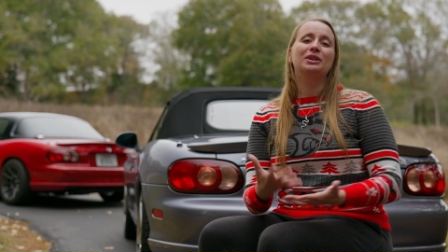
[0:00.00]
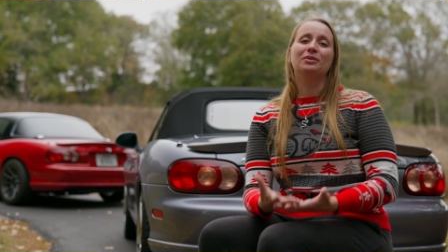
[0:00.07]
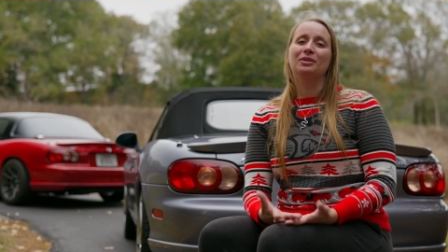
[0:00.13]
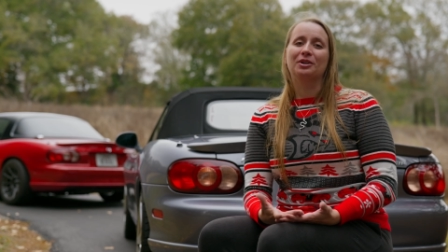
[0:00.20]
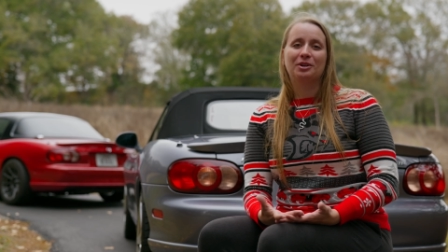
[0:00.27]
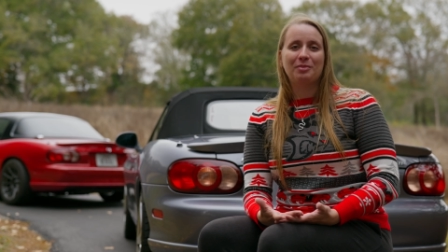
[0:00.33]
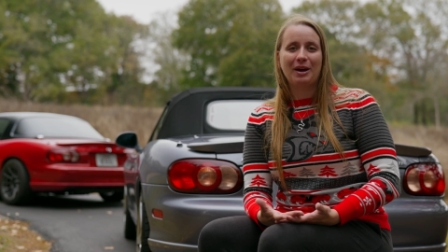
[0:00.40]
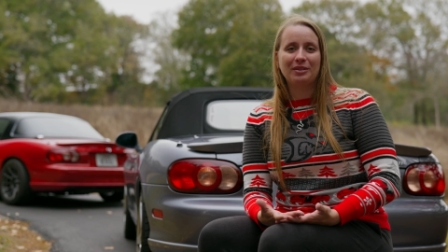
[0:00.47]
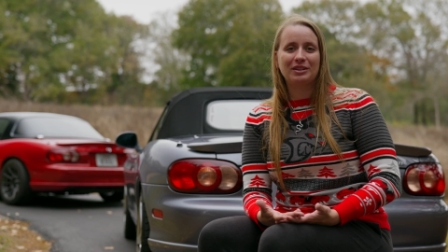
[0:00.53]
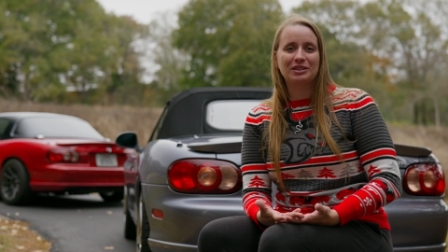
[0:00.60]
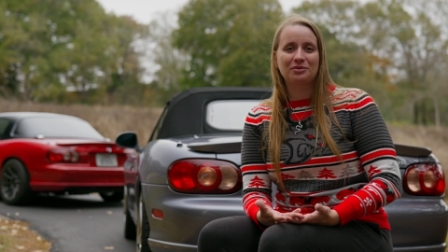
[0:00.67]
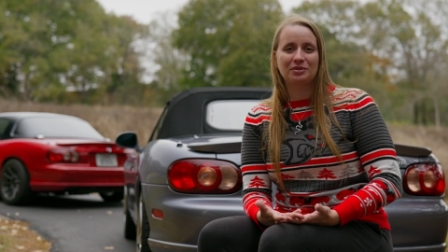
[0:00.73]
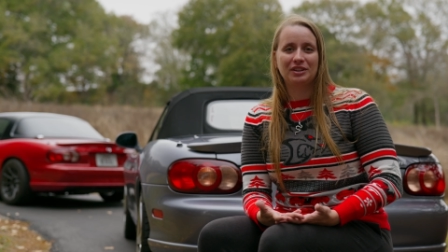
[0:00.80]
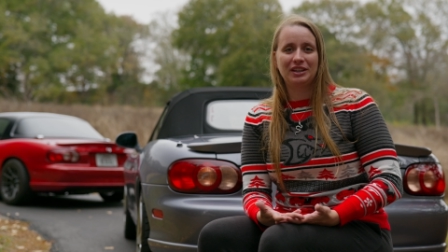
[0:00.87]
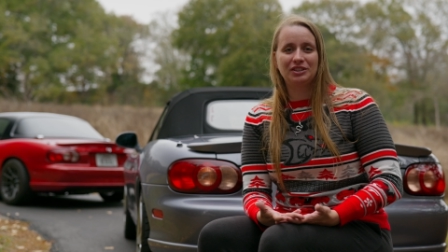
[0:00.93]
when you learn about
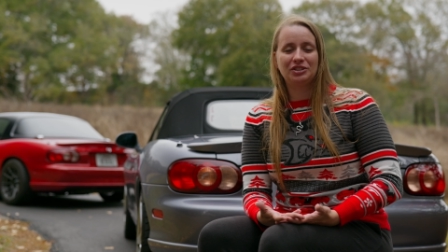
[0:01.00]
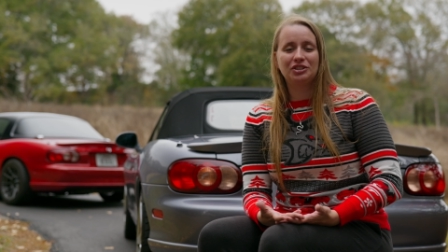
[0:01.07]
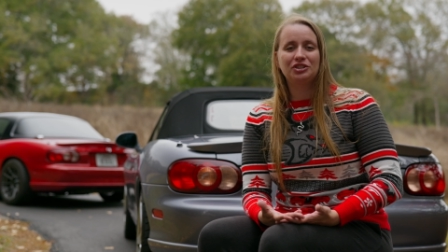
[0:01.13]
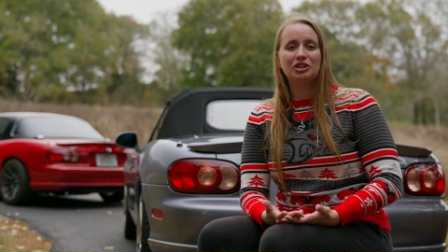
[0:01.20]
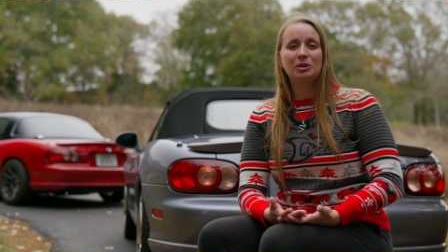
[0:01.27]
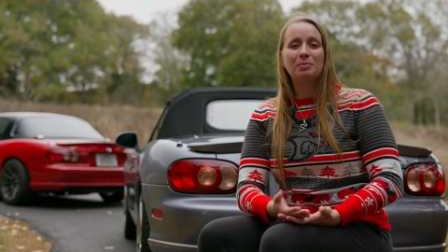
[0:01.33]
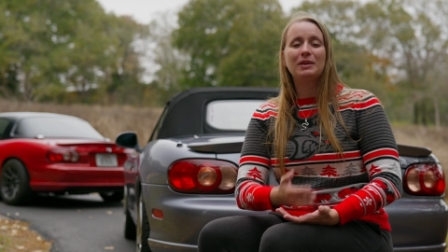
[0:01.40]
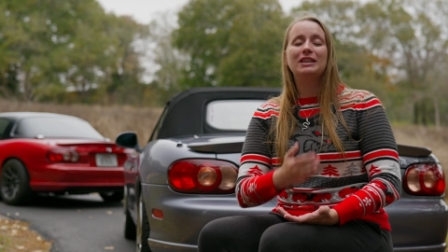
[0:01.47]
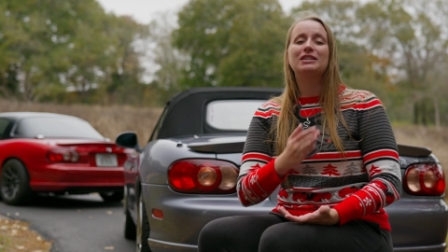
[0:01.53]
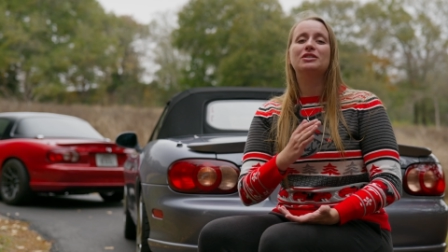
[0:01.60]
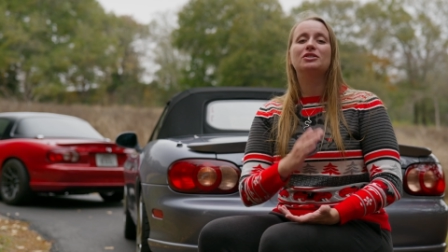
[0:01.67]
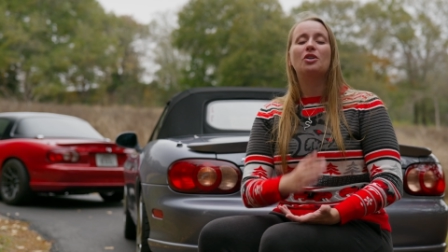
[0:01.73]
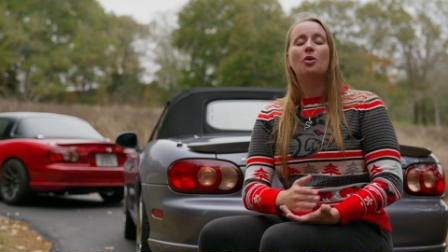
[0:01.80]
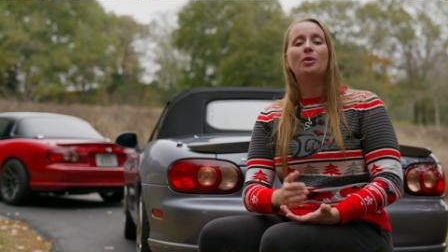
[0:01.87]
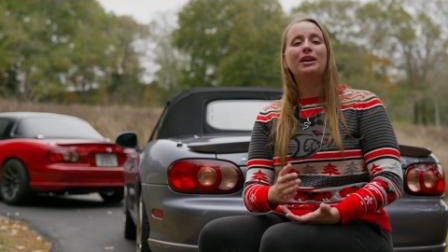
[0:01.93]
this relationship is
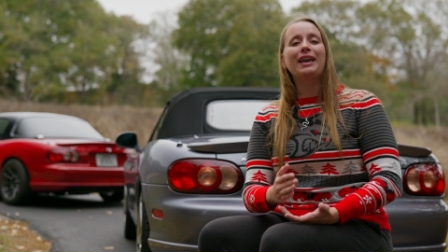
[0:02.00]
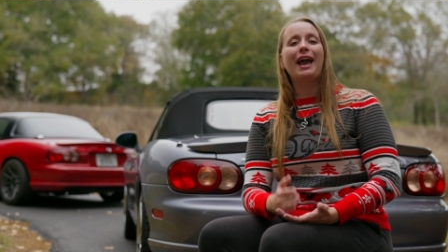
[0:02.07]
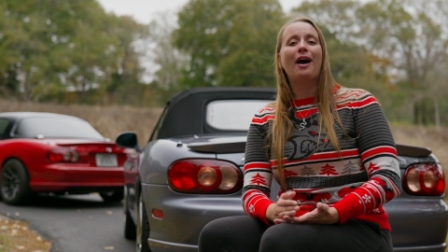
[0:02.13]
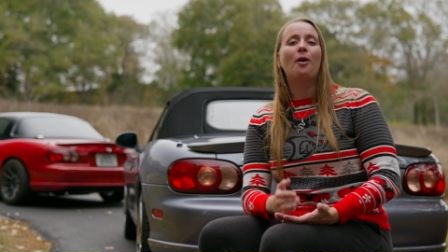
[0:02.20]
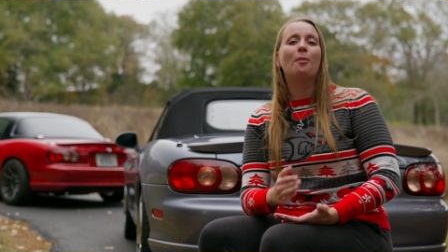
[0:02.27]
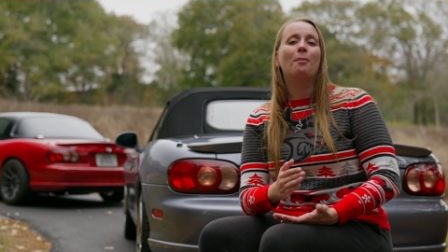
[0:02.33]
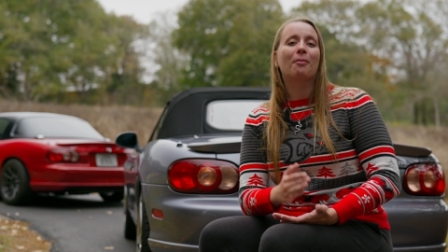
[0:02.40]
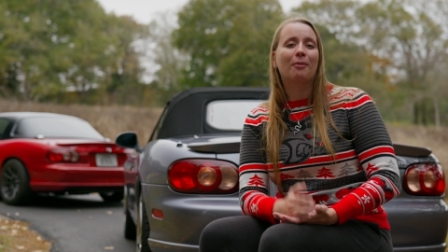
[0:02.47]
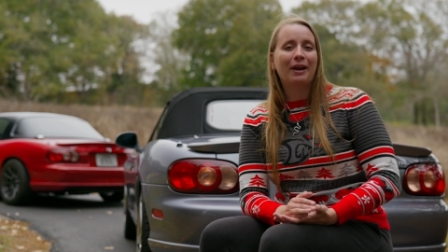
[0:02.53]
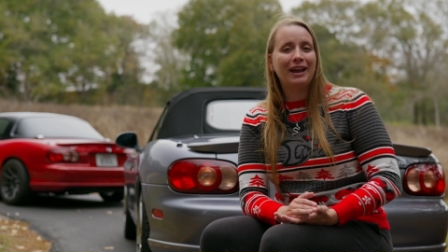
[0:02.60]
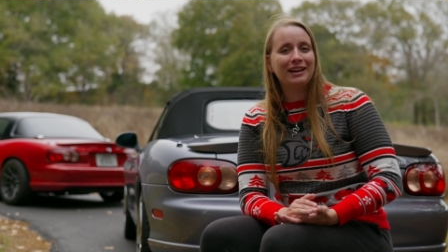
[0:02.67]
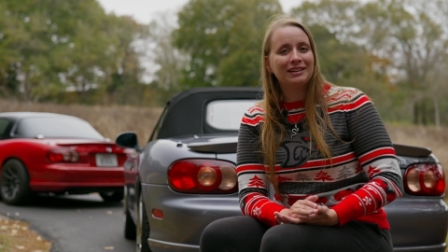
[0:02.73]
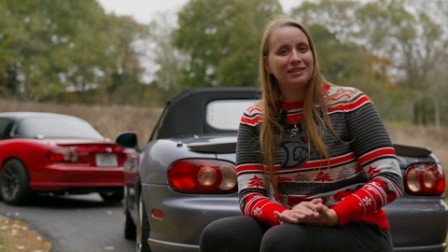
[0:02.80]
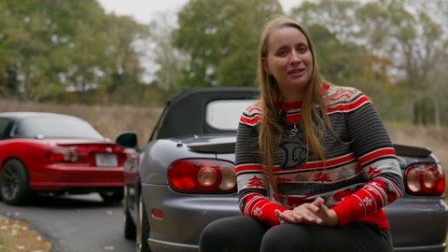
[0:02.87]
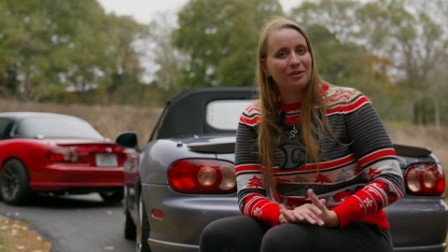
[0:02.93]
knowing how
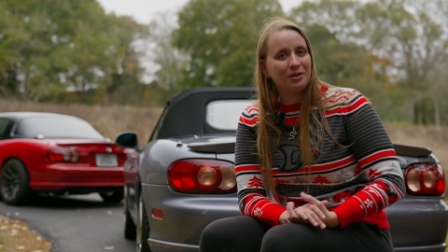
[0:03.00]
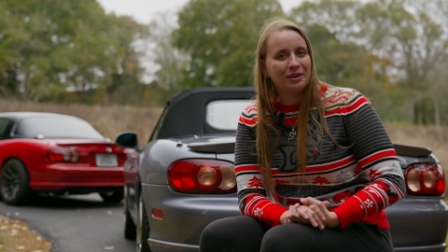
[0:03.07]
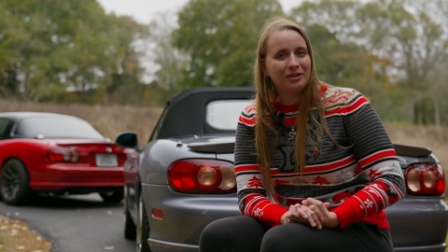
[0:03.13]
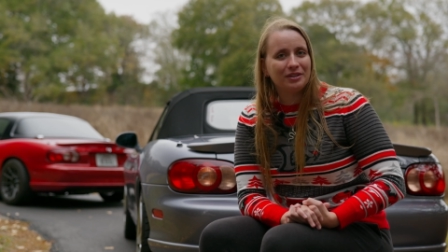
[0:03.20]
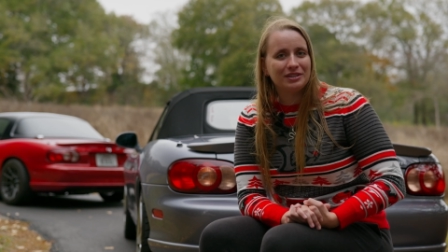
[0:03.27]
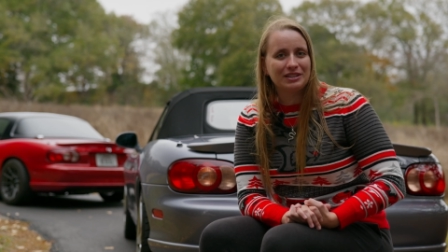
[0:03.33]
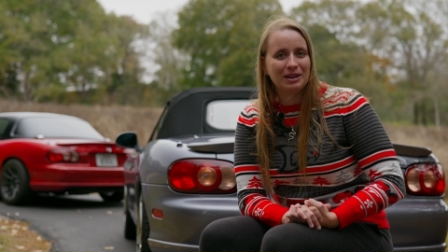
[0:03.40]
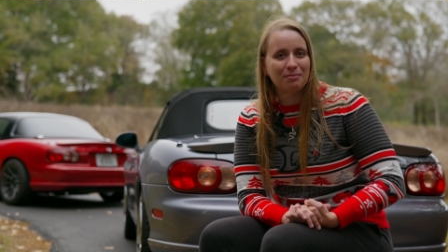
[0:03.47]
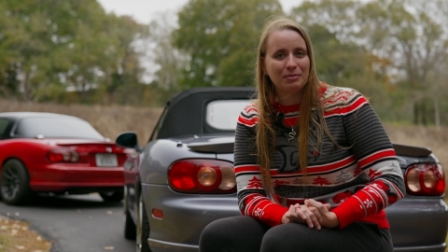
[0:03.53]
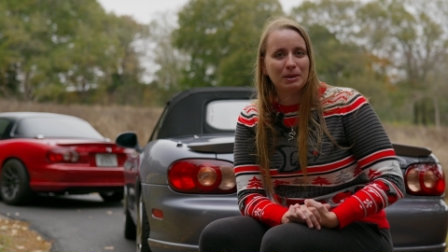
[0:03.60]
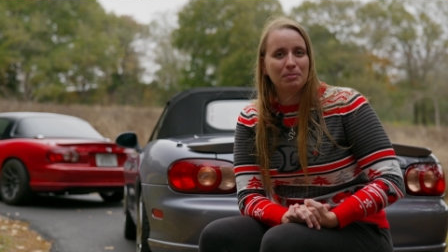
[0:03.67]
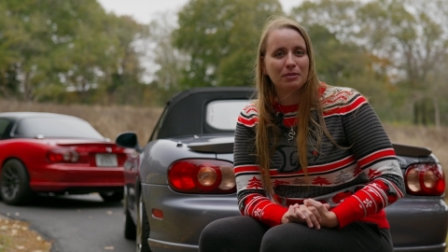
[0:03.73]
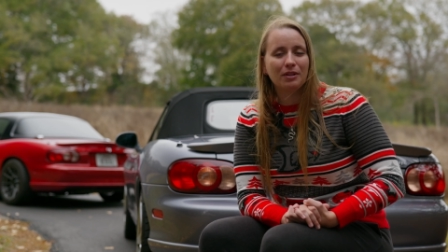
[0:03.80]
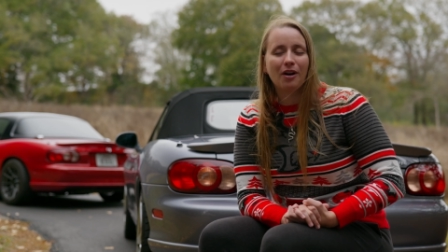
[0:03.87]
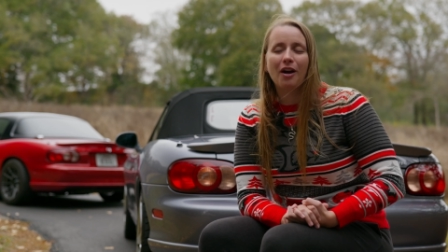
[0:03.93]
brand loyal some
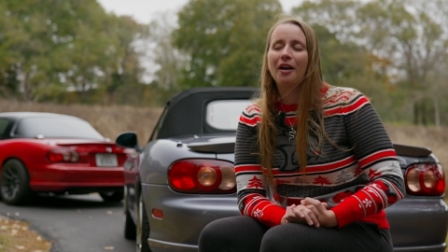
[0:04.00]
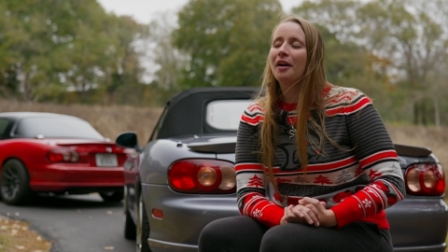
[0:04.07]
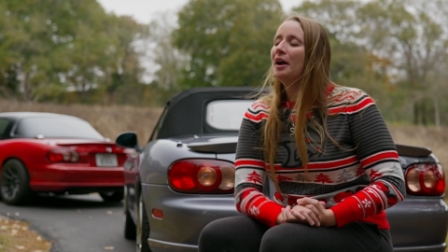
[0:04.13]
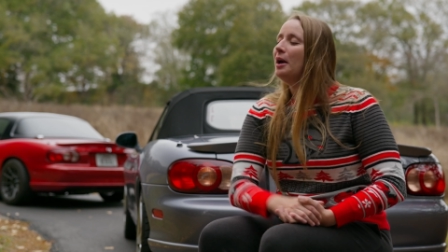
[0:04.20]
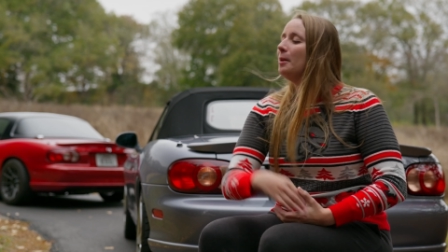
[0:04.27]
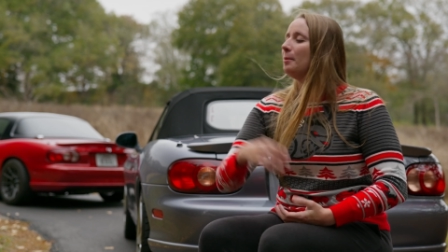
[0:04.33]
people are.